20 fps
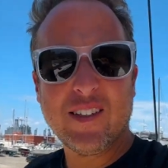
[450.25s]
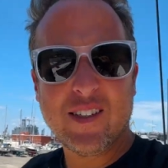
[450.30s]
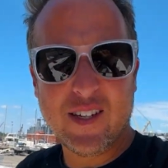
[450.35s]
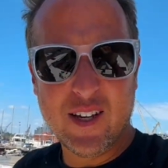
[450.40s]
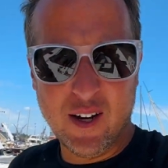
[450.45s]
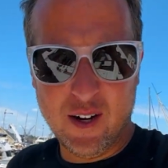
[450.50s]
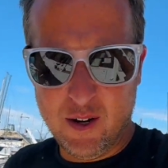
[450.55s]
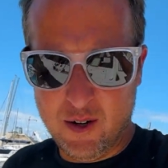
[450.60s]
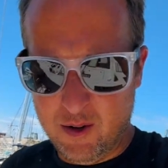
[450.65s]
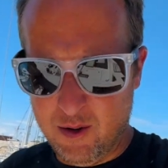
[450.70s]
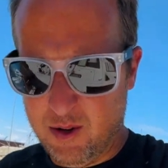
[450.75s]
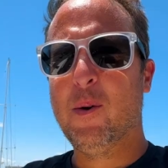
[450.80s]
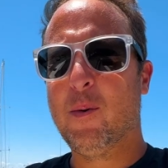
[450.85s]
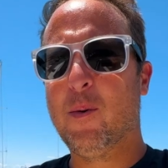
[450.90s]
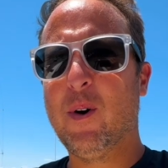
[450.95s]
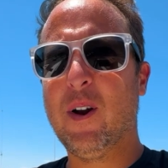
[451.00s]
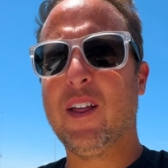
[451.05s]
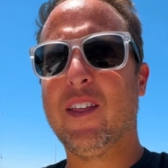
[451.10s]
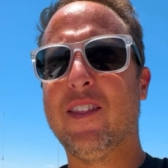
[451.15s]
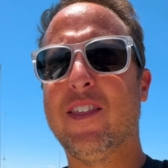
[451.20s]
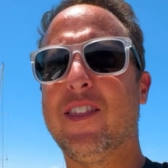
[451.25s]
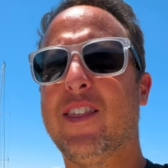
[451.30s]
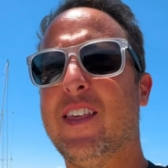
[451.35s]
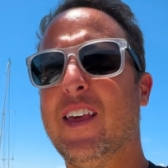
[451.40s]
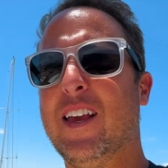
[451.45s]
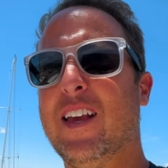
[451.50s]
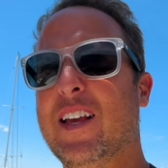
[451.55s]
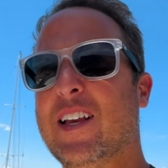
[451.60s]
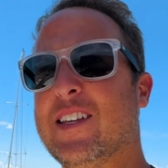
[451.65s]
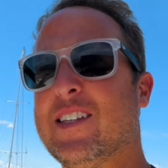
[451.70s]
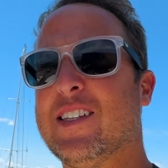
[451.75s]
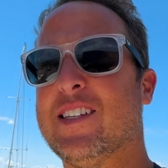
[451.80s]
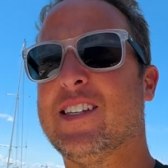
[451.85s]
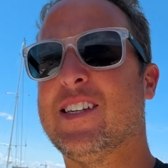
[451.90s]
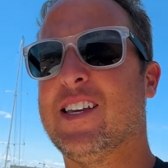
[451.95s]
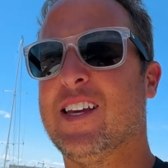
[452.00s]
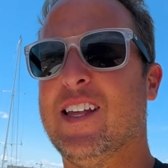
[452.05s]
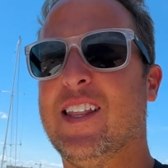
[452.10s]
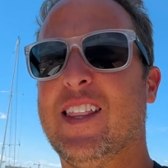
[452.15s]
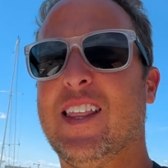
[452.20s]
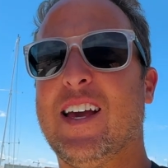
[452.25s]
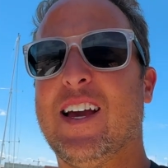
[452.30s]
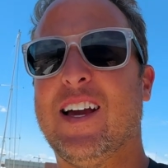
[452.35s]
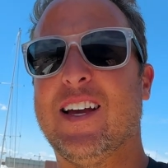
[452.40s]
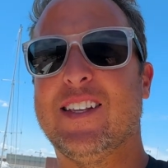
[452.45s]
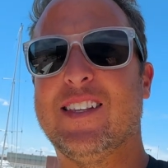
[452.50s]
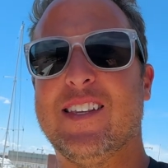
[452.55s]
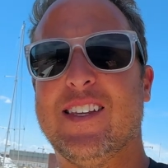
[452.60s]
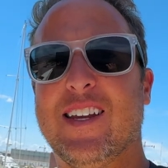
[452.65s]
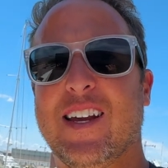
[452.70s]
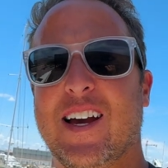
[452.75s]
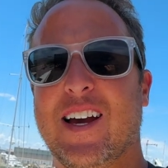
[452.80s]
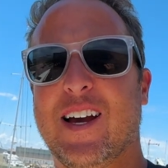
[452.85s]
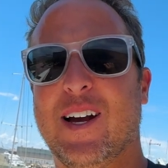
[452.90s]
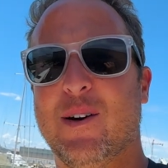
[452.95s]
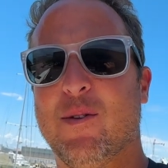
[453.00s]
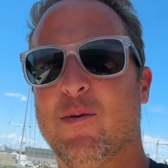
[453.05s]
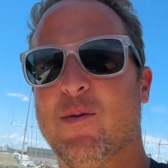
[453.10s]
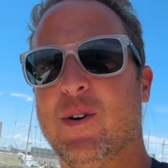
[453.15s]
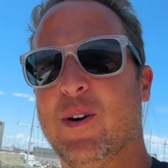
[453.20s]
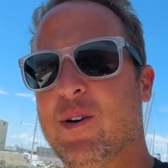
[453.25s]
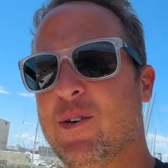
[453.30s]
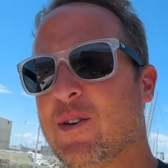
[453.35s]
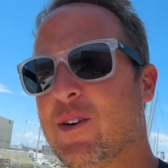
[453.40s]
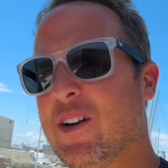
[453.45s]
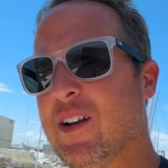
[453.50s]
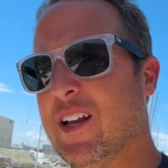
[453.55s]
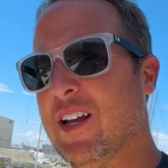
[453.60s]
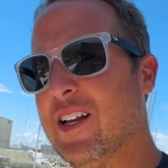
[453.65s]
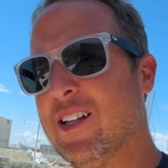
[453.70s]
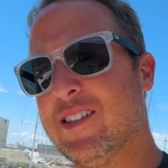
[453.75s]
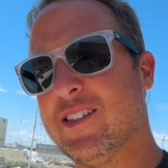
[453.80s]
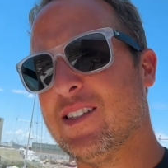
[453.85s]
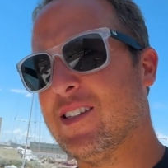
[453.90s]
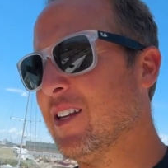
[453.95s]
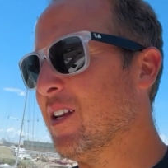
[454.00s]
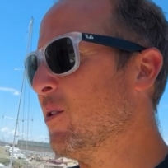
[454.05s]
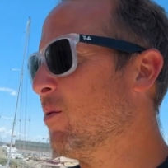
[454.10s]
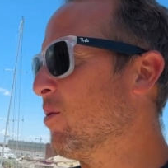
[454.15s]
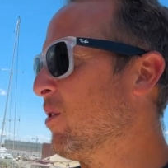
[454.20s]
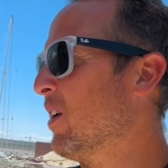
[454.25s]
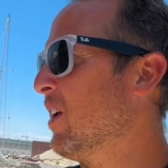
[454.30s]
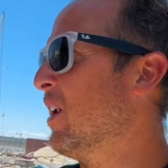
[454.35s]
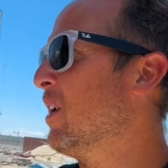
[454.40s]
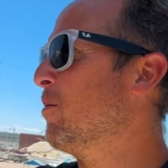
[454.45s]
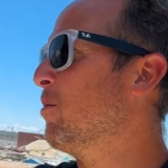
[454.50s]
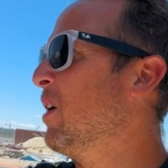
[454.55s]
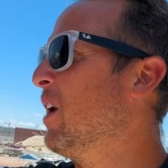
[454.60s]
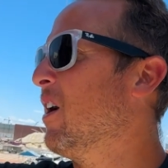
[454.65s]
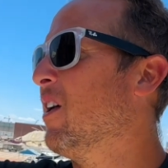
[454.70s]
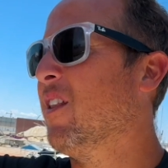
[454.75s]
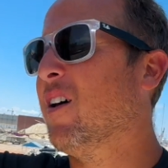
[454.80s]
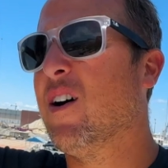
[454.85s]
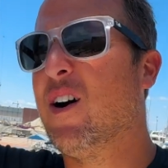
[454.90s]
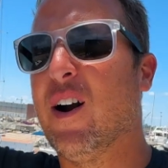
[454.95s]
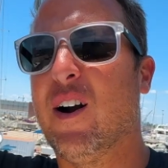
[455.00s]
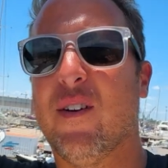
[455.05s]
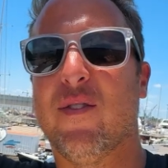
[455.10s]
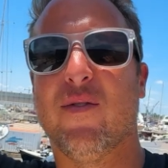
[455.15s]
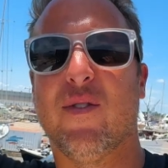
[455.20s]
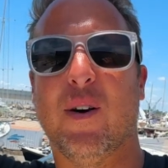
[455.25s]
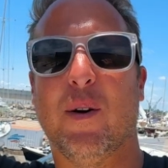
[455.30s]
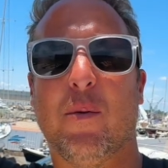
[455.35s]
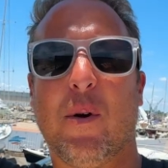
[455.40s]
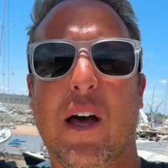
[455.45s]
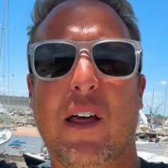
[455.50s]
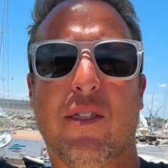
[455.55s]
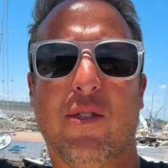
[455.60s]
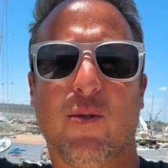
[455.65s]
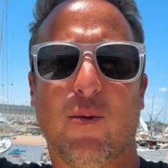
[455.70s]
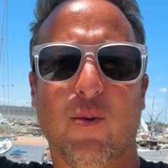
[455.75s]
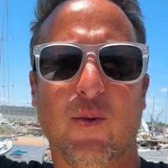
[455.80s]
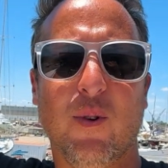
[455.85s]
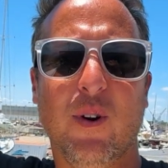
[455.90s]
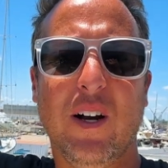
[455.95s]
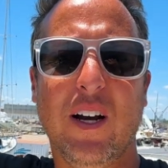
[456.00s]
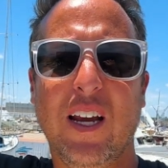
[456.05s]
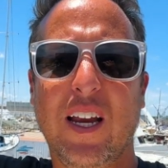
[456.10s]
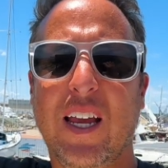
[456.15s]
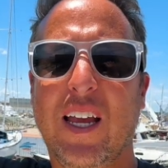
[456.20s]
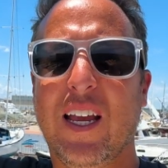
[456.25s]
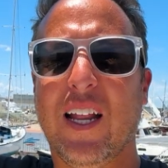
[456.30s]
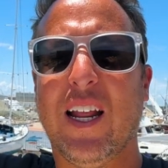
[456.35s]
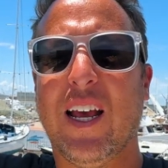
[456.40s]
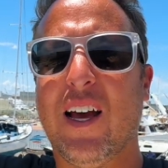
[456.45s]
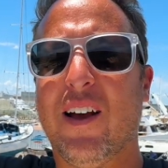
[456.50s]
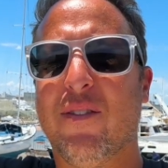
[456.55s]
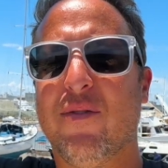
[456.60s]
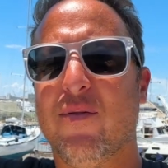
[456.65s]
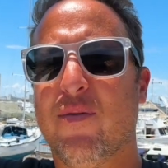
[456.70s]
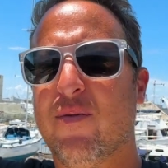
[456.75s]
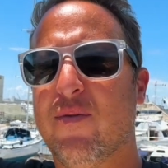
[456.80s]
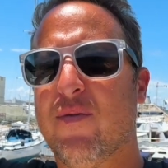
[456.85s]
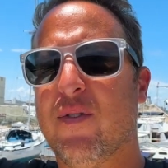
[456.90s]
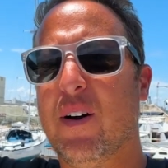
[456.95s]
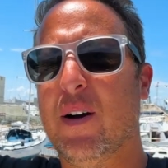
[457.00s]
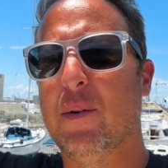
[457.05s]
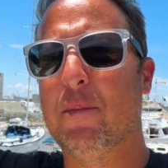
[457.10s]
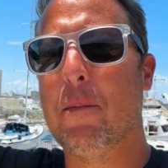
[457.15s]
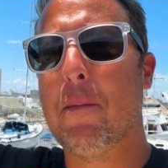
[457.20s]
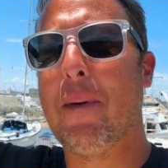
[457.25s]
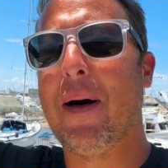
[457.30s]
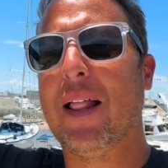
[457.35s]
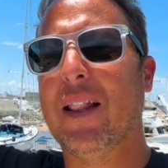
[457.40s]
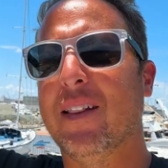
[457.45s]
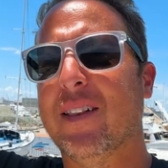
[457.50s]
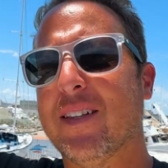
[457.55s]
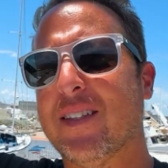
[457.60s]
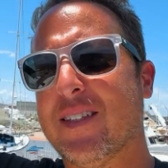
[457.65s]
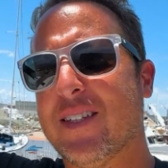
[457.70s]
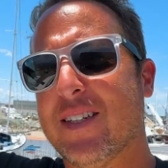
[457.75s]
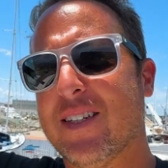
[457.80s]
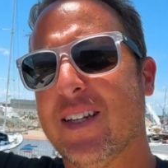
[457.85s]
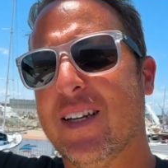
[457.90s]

so one of the things that we're doing, we're going to be on the hard for about 3.5 months.